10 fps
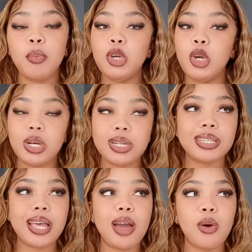
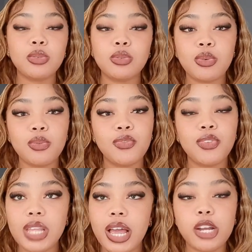because I also
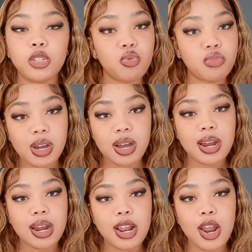feel like I took
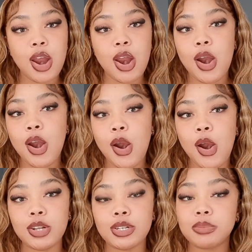
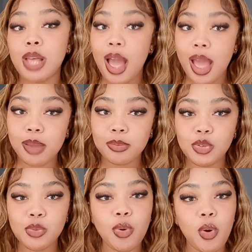some time to